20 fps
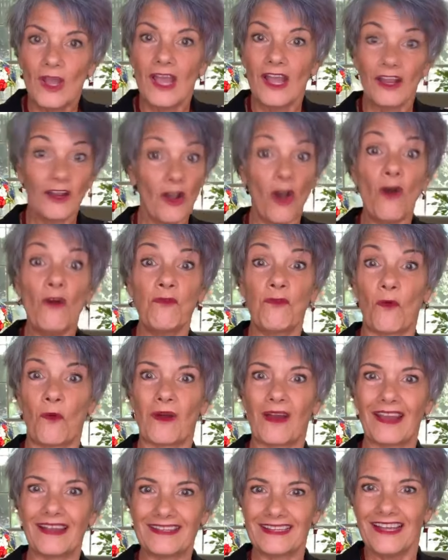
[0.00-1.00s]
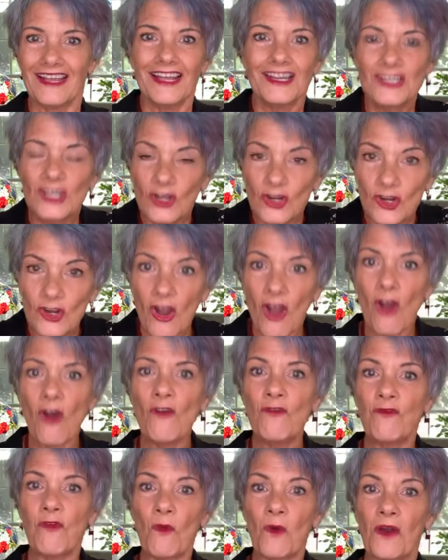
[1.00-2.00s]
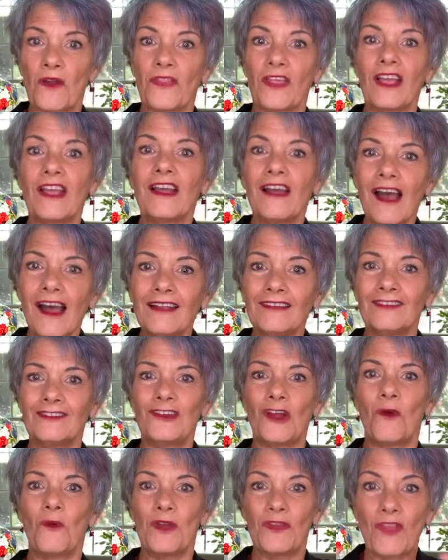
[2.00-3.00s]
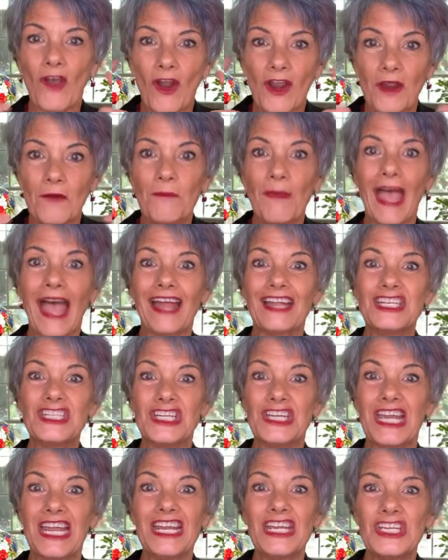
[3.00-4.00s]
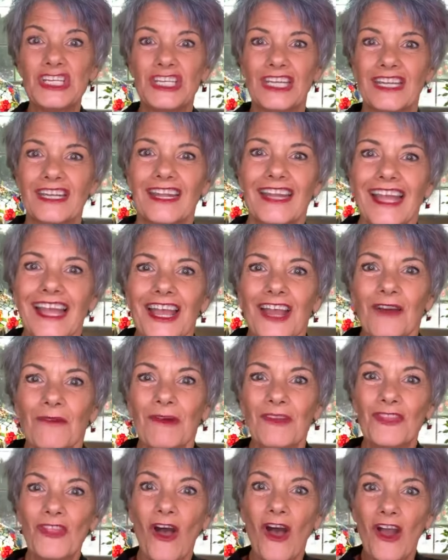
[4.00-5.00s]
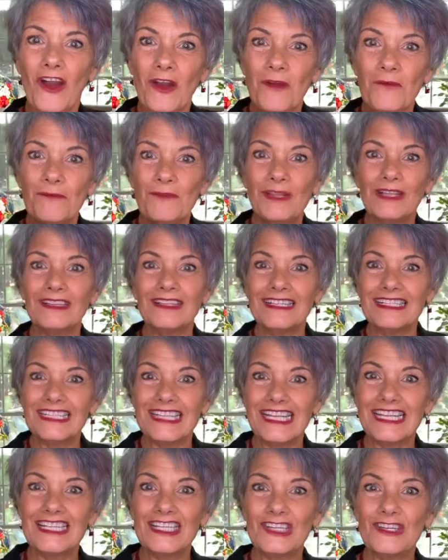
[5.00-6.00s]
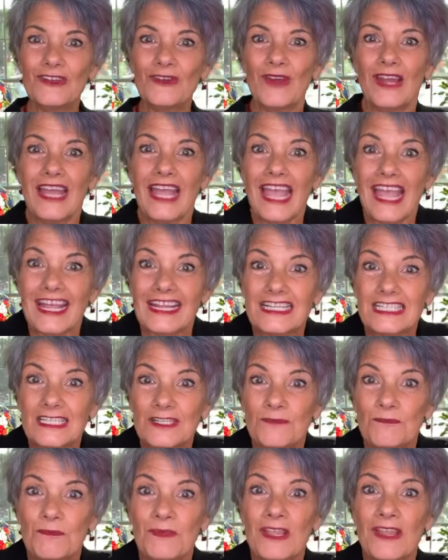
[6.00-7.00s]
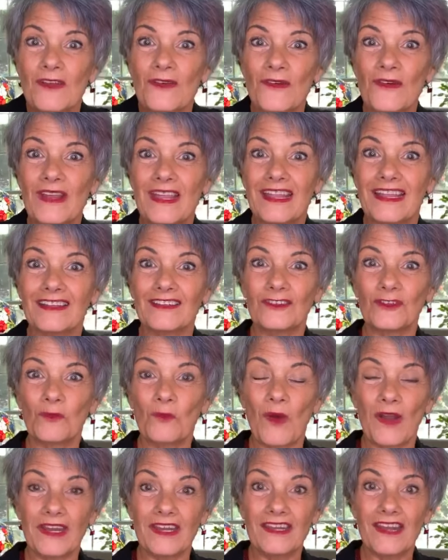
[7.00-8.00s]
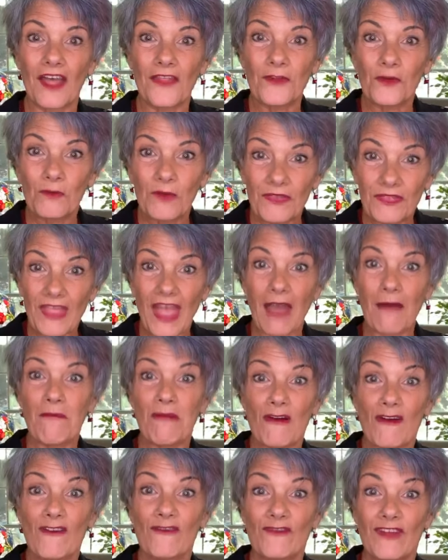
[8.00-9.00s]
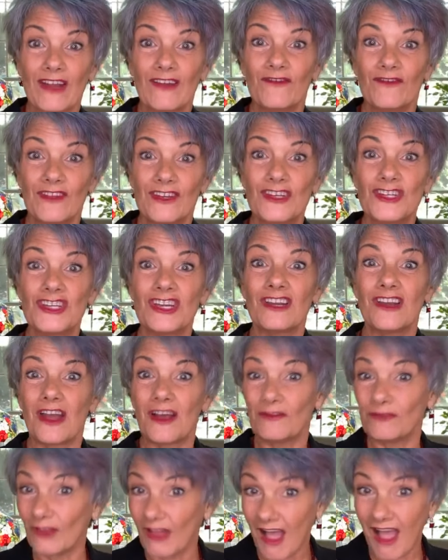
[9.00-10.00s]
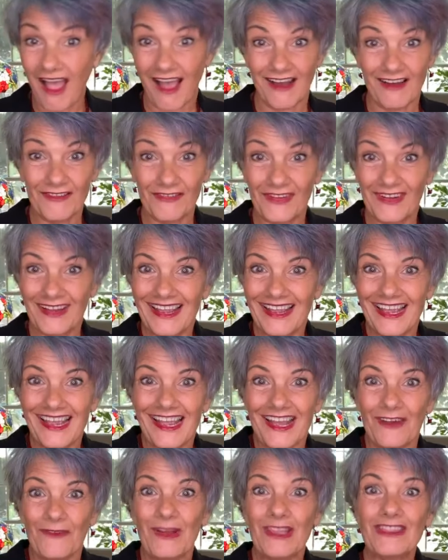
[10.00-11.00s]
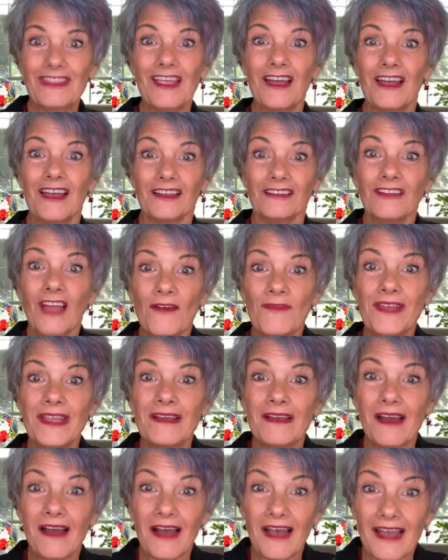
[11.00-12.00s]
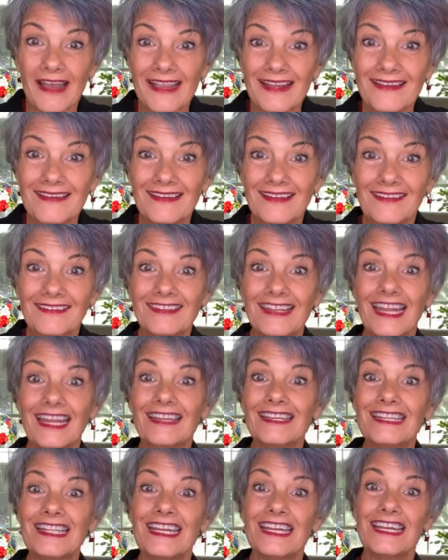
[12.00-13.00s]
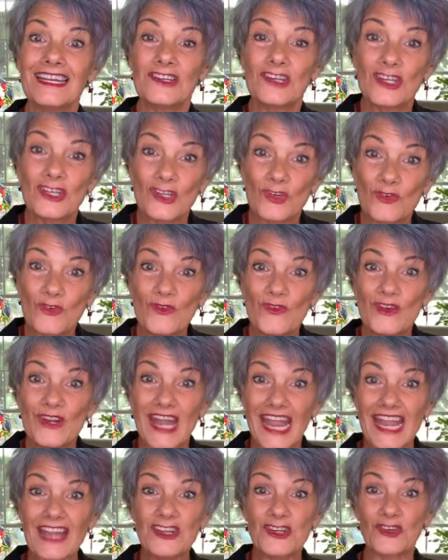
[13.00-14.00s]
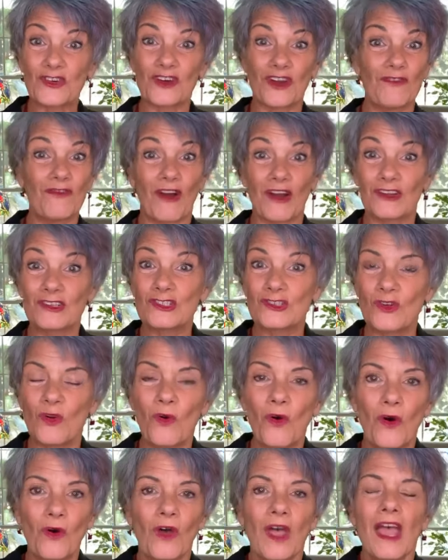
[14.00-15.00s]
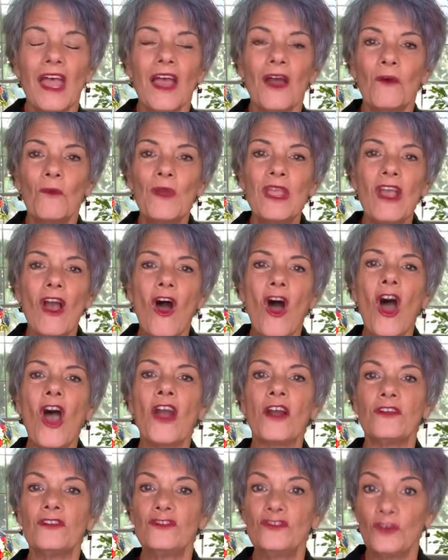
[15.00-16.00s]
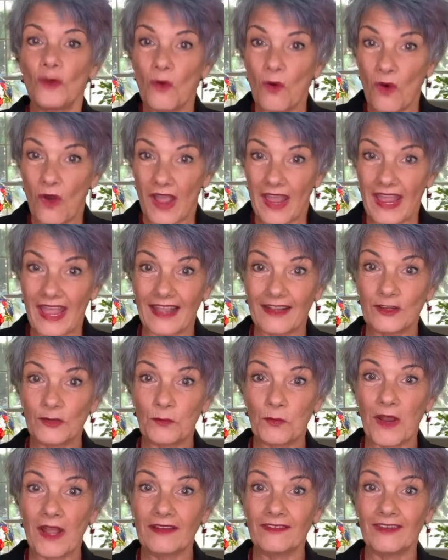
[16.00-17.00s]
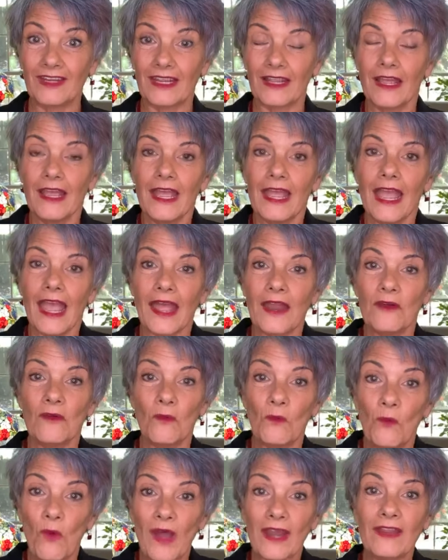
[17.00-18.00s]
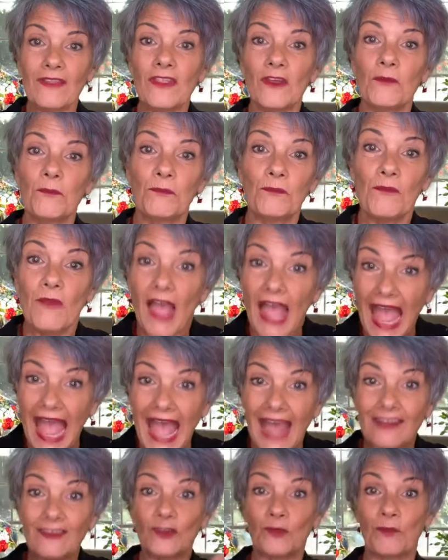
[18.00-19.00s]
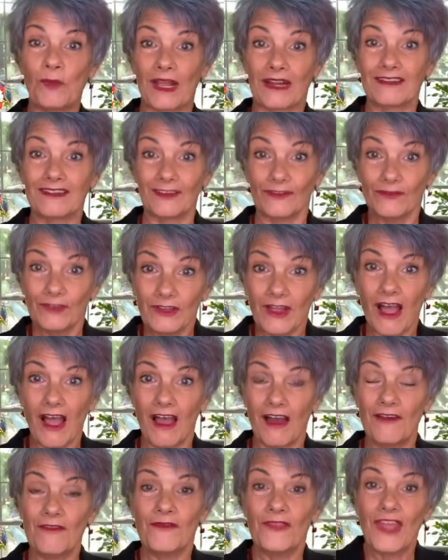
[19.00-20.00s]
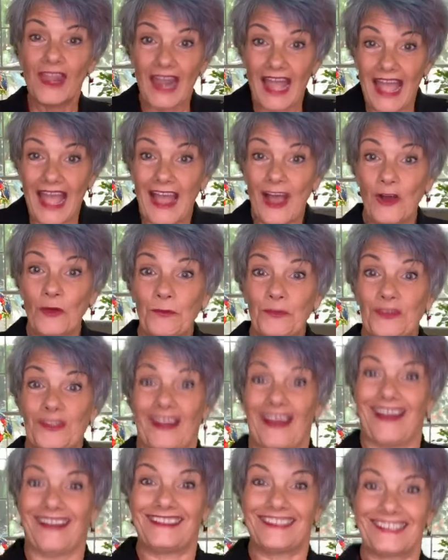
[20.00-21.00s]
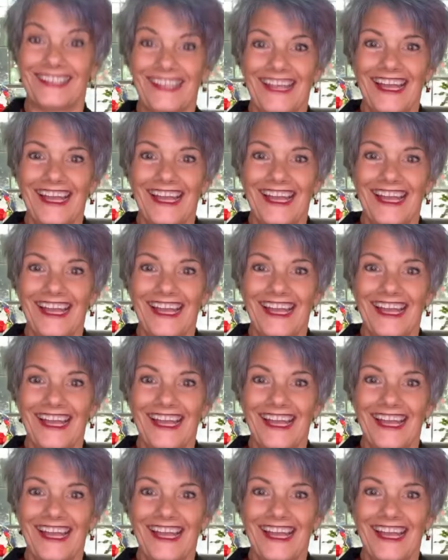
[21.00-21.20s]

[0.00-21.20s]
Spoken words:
go for it, to go for the gusto with our imagination, with our ability to experience one another with that perfect vision of love, with the loving kindness that is the true nature of our soul. We are joy expressing. And one of the aspects of love that helps us